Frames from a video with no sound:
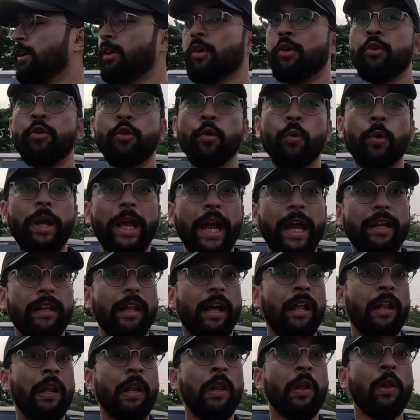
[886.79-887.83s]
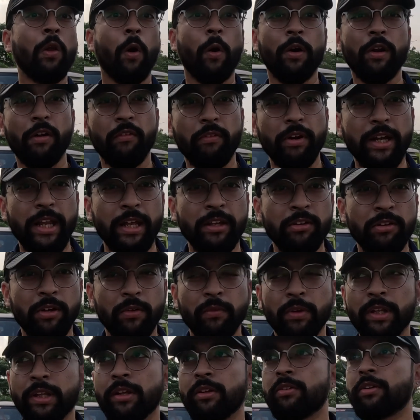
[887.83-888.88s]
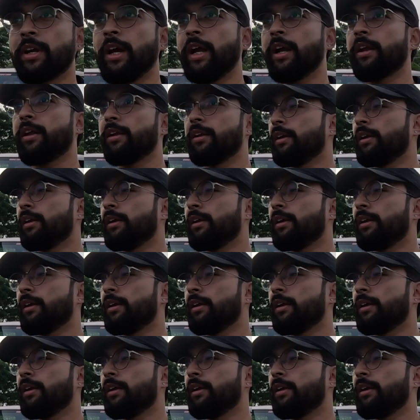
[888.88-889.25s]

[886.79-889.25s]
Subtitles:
You get a lot of attention with this car.